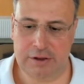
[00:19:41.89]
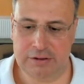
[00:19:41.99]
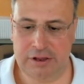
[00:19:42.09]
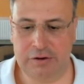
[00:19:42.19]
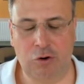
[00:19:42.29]

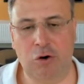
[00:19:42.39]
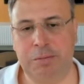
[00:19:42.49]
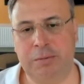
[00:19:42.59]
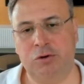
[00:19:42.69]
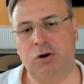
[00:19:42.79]
new, or
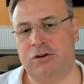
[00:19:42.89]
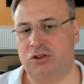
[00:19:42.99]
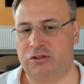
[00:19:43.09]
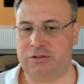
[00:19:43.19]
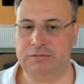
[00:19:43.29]
people who are
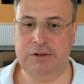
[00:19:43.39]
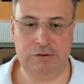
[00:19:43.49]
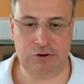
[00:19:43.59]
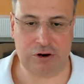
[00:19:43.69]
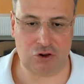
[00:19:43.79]
just new
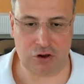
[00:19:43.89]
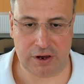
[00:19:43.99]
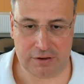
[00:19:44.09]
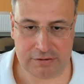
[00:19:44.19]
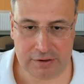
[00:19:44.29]

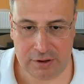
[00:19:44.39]
graduates.